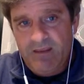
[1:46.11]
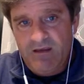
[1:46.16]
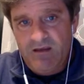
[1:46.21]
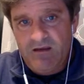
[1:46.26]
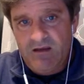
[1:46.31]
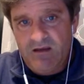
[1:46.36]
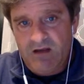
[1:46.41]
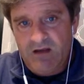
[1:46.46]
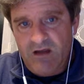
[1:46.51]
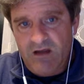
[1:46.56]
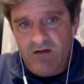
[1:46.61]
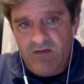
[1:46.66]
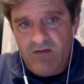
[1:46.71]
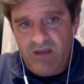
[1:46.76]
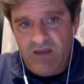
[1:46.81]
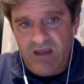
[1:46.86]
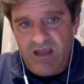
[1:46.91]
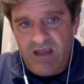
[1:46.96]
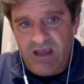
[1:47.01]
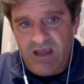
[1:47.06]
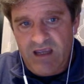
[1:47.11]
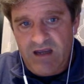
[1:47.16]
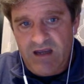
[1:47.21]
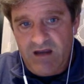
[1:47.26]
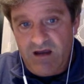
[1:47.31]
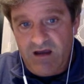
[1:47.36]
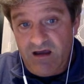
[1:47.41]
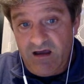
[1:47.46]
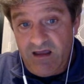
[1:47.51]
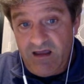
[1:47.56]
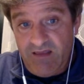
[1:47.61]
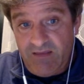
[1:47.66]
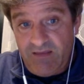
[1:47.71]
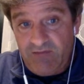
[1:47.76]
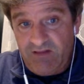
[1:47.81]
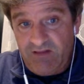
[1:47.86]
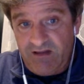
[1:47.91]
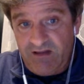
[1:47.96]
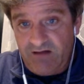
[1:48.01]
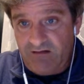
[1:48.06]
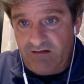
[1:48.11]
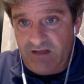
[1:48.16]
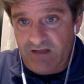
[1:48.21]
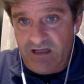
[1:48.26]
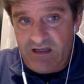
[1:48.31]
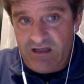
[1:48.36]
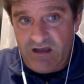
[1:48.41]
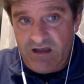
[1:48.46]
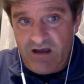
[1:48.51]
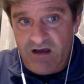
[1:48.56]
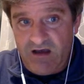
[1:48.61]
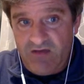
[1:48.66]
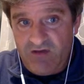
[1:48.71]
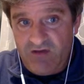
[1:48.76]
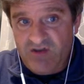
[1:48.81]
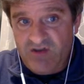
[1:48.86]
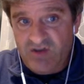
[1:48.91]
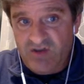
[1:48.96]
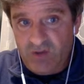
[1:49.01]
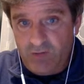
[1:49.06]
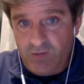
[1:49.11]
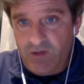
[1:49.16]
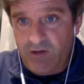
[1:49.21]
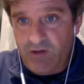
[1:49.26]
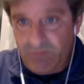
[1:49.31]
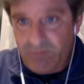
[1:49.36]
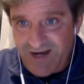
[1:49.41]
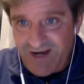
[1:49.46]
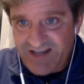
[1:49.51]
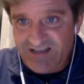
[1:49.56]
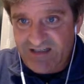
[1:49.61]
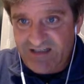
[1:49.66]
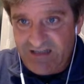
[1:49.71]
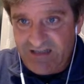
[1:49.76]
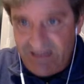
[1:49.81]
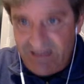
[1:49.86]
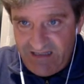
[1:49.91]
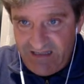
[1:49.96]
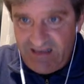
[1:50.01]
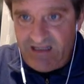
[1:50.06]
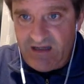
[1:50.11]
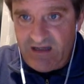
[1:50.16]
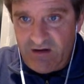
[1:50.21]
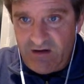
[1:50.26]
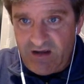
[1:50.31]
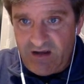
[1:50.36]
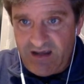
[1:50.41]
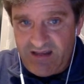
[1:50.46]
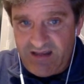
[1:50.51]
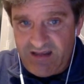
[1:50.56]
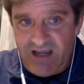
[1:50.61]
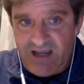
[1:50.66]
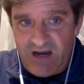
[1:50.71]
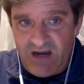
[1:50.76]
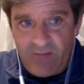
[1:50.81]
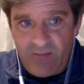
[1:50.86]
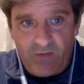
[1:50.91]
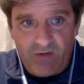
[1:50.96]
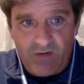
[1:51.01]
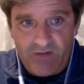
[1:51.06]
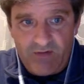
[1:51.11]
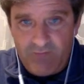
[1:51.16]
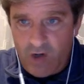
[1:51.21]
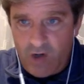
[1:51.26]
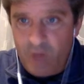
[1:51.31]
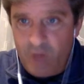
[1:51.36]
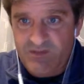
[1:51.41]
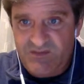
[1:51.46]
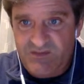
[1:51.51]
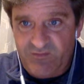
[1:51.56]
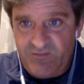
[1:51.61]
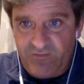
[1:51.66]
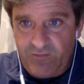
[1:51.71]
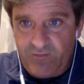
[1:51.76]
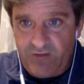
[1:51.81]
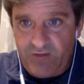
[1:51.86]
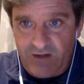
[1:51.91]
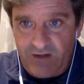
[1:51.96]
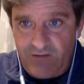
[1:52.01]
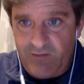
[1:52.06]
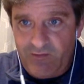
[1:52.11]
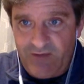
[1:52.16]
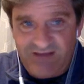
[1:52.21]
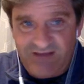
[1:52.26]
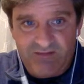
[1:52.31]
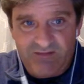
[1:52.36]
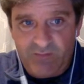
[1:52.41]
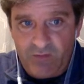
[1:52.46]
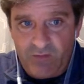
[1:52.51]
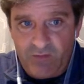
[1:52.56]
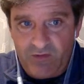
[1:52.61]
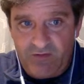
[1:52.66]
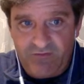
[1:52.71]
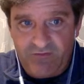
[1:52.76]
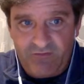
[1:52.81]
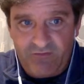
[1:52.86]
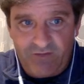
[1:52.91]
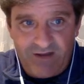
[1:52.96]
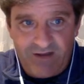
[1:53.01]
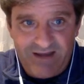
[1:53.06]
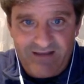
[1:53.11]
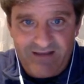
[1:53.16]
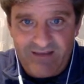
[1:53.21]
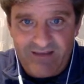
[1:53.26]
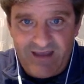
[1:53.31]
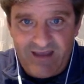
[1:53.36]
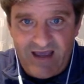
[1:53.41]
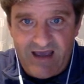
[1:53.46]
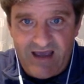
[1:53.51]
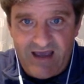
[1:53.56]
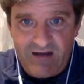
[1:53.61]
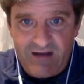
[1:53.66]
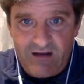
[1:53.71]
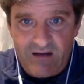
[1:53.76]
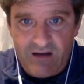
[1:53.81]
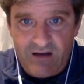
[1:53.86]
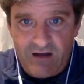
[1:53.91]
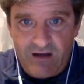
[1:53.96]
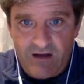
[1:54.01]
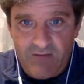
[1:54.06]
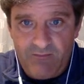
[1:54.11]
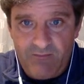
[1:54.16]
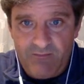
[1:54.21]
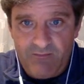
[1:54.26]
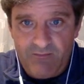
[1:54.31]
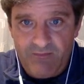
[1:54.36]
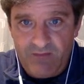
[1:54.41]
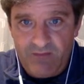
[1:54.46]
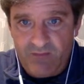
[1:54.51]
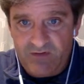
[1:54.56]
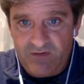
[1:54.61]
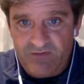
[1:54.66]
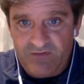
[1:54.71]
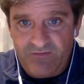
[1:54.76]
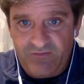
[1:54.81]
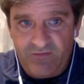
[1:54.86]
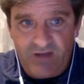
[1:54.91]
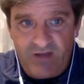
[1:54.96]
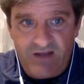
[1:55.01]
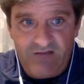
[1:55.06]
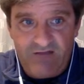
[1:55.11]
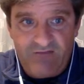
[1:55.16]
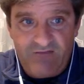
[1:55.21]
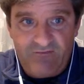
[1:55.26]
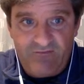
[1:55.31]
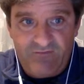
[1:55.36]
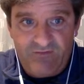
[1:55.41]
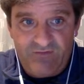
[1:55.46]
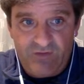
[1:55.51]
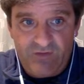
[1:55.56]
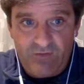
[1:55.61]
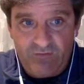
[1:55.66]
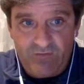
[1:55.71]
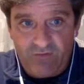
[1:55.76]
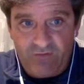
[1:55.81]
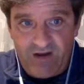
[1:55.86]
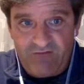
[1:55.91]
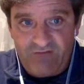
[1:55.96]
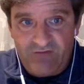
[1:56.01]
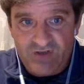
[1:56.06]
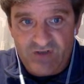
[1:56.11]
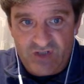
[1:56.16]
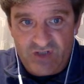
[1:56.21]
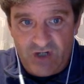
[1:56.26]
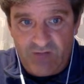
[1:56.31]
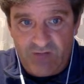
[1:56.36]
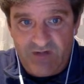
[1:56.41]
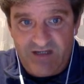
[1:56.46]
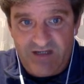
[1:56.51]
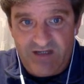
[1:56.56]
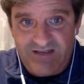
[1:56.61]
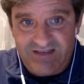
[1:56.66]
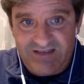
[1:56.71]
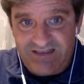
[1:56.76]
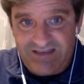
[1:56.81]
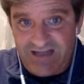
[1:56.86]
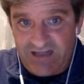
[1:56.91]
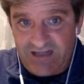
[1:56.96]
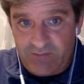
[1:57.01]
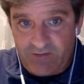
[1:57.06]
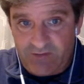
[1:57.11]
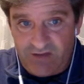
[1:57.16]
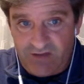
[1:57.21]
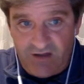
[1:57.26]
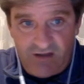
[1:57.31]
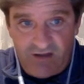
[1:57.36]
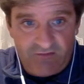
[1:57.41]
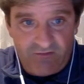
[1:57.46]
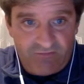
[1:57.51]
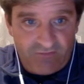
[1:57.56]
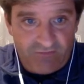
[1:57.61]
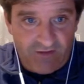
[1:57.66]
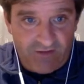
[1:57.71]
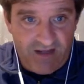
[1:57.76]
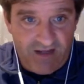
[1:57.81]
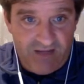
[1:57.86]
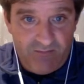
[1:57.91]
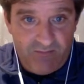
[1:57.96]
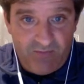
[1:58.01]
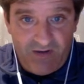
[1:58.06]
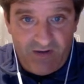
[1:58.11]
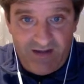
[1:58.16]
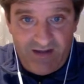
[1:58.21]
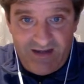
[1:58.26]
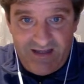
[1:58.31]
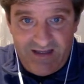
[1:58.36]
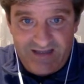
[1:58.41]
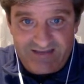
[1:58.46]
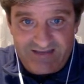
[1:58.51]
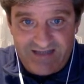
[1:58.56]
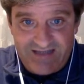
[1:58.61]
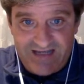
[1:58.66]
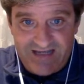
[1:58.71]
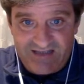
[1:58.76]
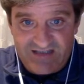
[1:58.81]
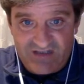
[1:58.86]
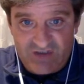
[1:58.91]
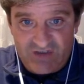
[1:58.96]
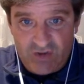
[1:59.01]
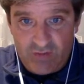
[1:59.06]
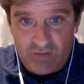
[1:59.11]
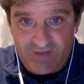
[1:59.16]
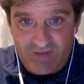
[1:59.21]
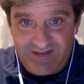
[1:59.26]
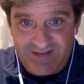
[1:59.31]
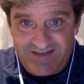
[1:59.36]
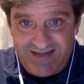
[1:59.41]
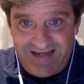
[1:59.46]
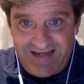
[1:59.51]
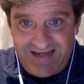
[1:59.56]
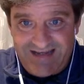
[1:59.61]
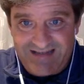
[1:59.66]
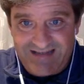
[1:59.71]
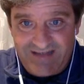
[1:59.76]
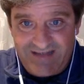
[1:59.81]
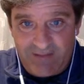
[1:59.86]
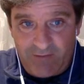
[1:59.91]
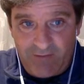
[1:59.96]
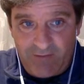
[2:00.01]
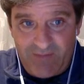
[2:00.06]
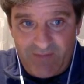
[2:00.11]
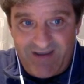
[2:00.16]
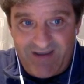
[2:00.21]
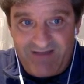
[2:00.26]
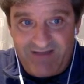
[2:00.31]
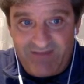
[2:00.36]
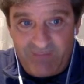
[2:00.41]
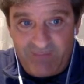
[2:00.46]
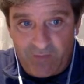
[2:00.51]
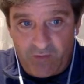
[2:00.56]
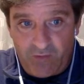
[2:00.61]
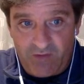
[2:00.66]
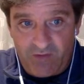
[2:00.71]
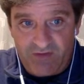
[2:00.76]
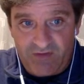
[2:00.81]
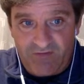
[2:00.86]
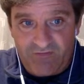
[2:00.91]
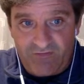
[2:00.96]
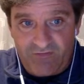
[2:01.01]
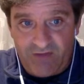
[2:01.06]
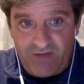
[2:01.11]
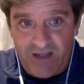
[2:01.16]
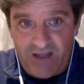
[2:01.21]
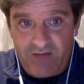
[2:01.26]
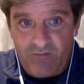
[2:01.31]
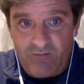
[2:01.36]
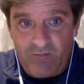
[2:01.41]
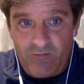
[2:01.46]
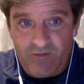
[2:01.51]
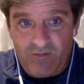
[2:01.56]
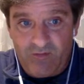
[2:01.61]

you know, and uh, and they were literally uh, those two were arrested in the in the airport moments before they were about to board their flight. That um, they booked a flight to Frankfurt, Germany, to connect with another flight. But it says the two were detained as they were about to board the flight with